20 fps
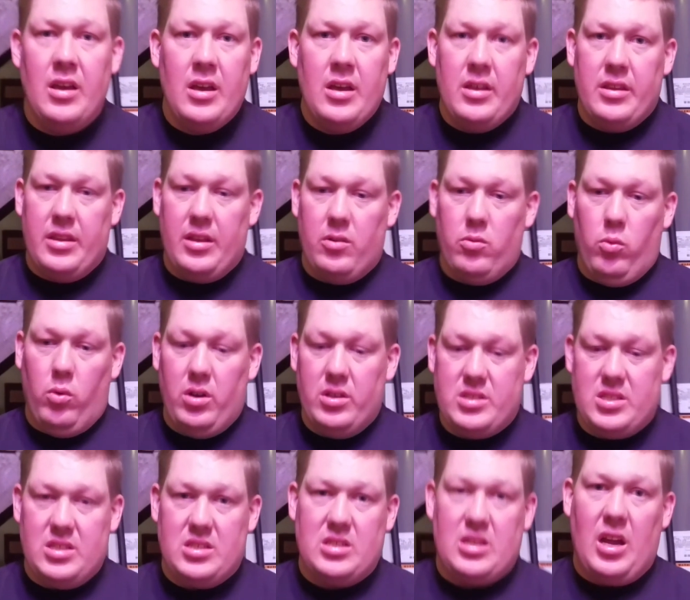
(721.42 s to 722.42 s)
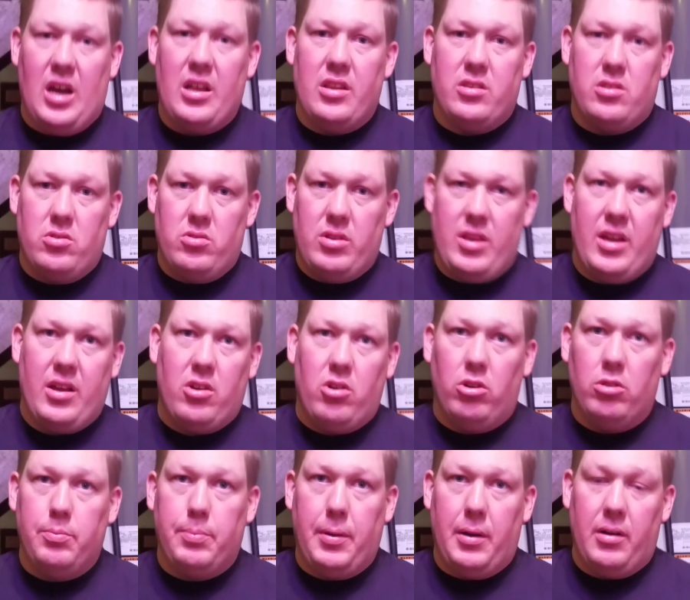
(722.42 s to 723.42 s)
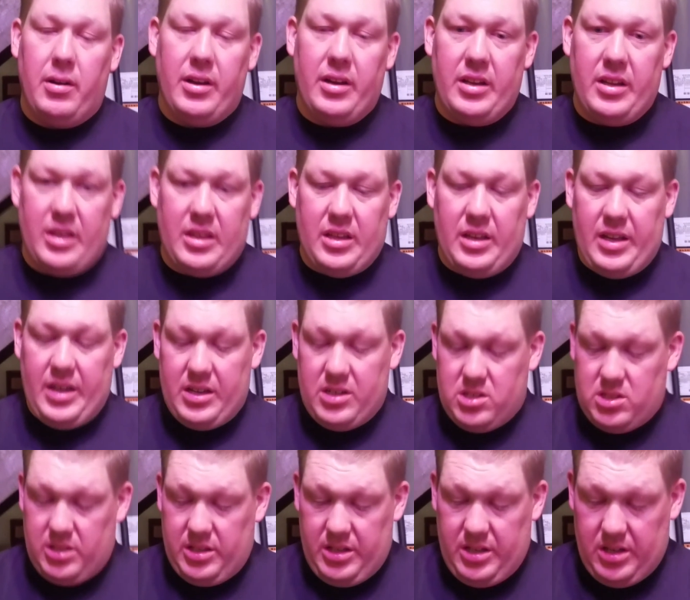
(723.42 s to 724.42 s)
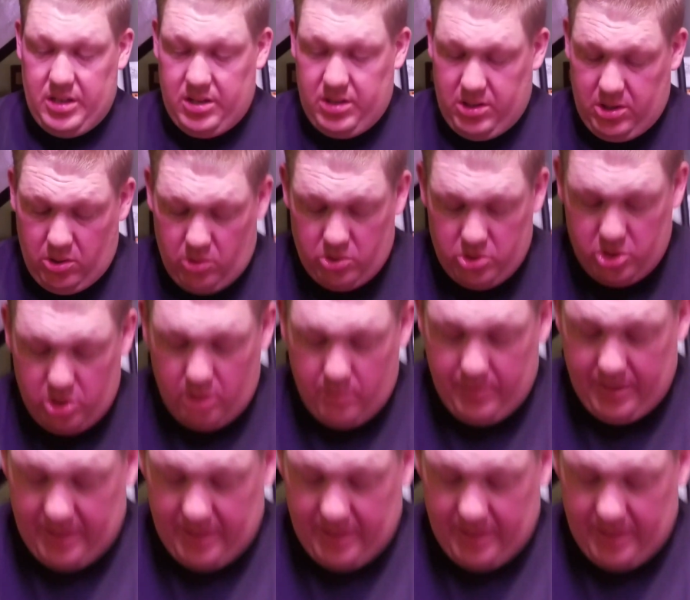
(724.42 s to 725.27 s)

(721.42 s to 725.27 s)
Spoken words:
Then once it's gotten through that cold period, it can actually go and germinate,